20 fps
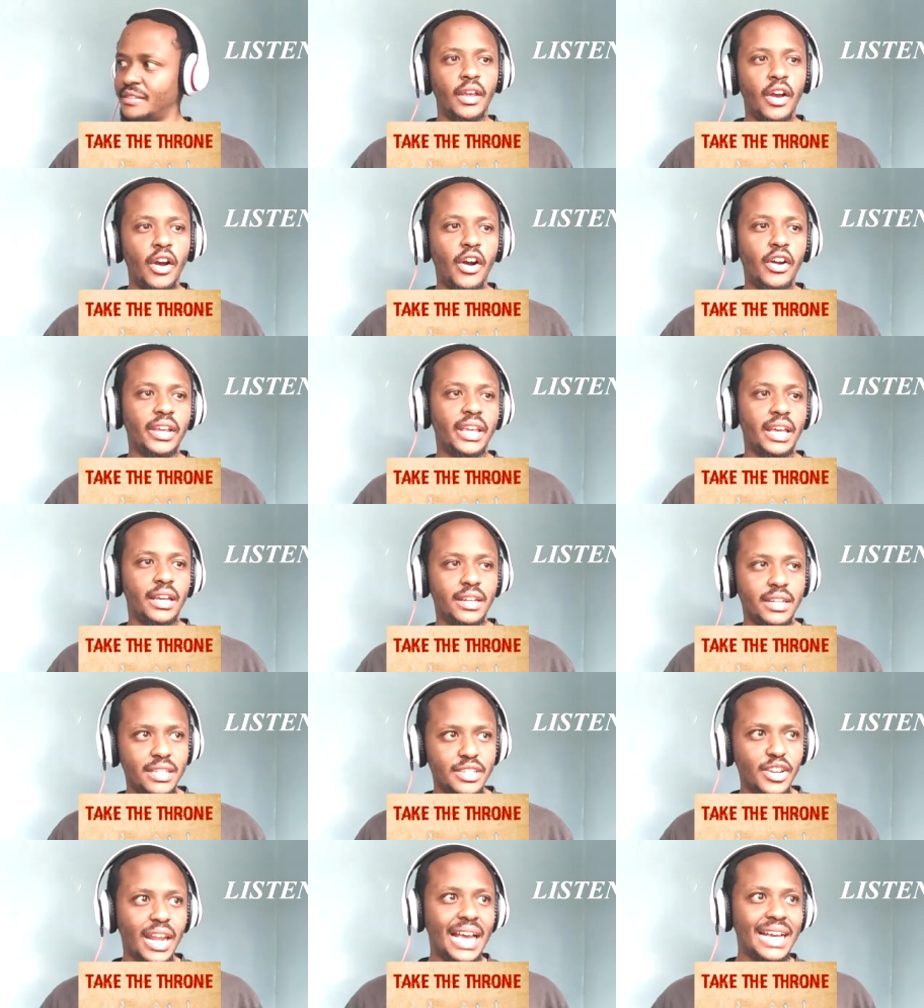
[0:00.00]
Okay,
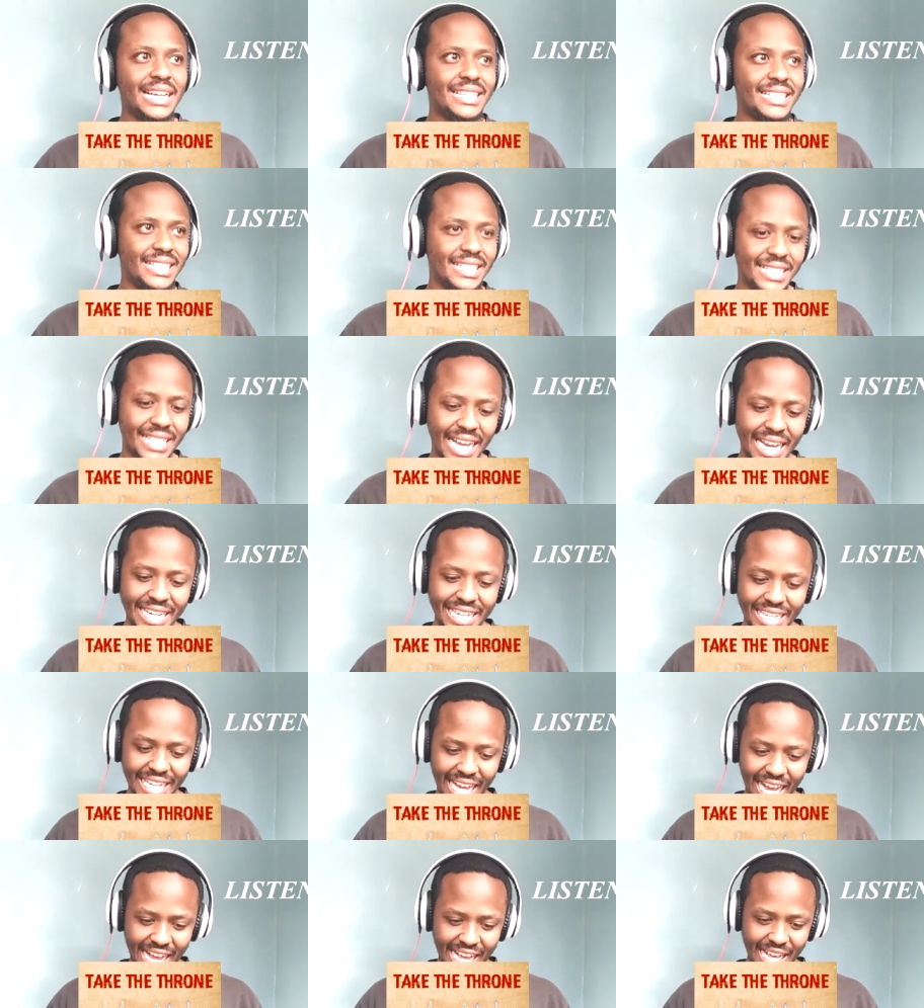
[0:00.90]
Crystal Axis.
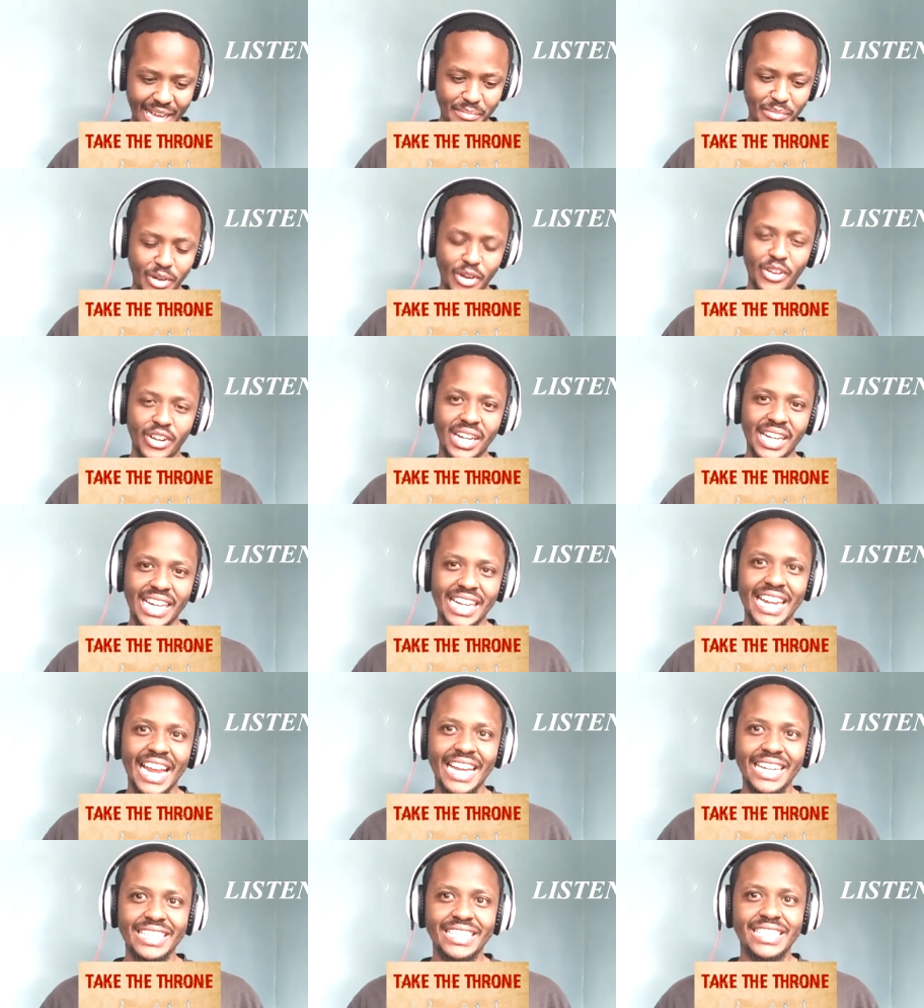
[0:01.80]
Yanni, I am only
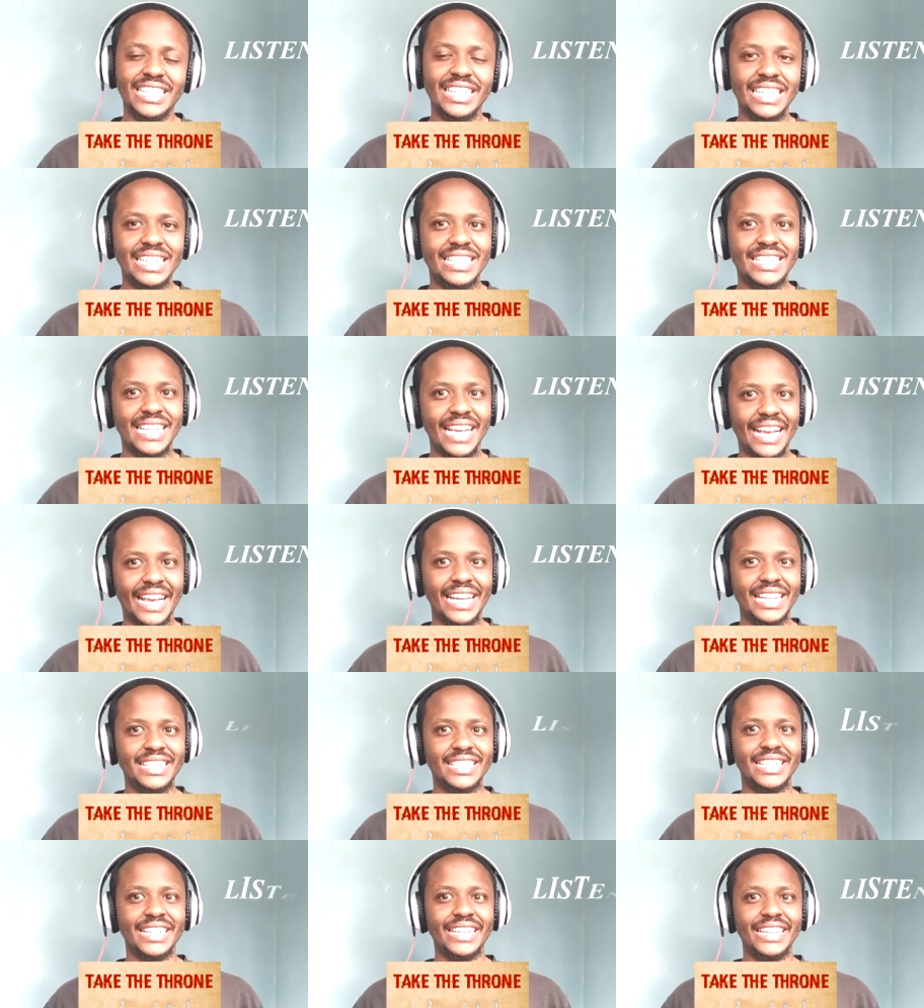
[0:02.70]
19
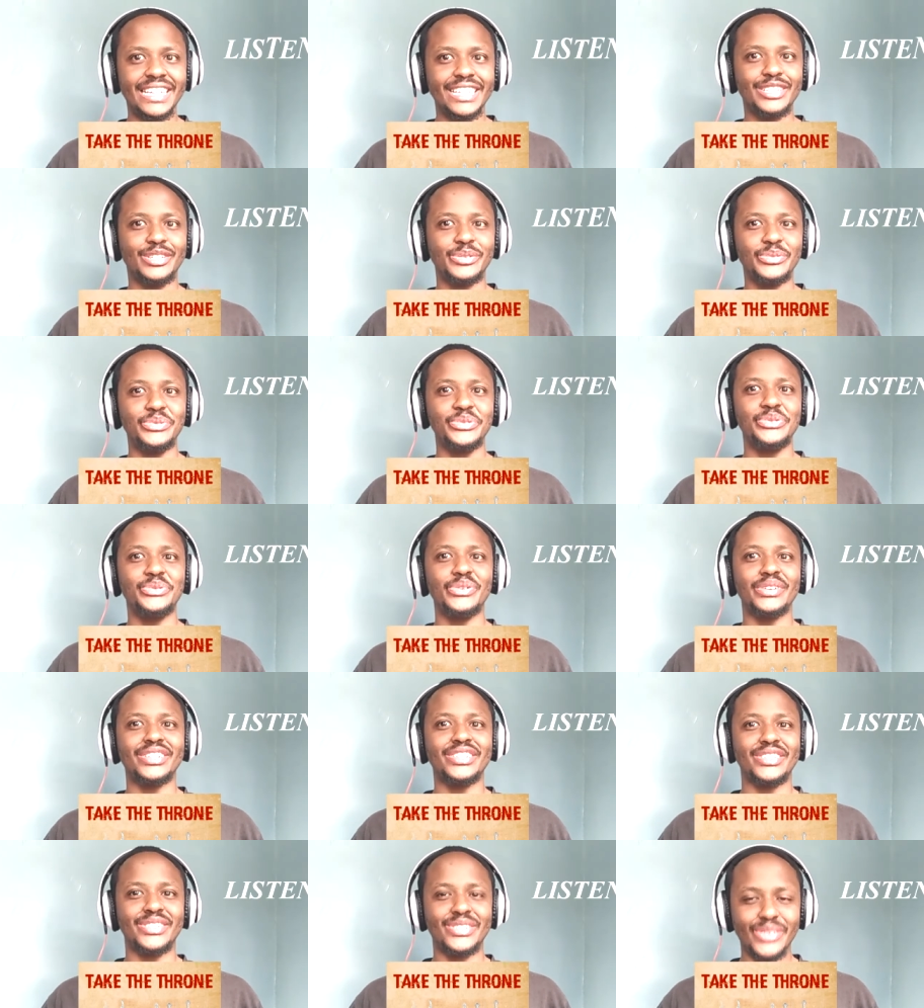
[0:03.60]
seconds into
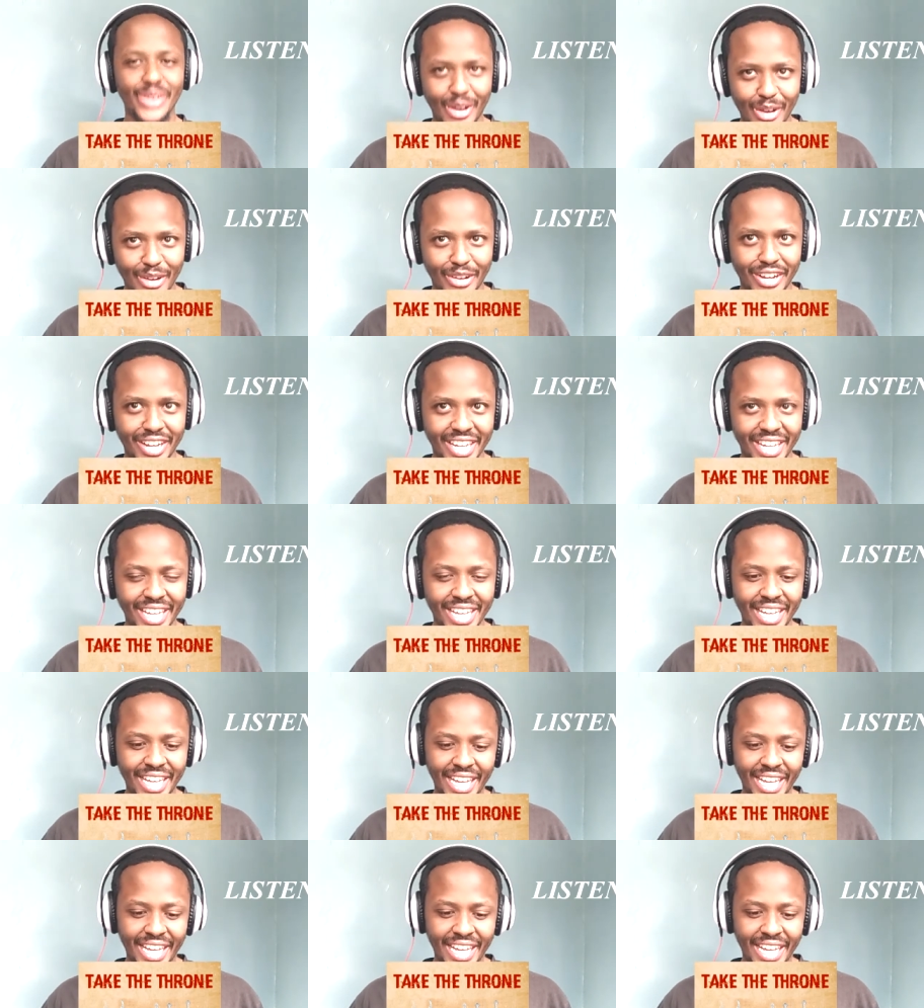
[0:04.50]
your song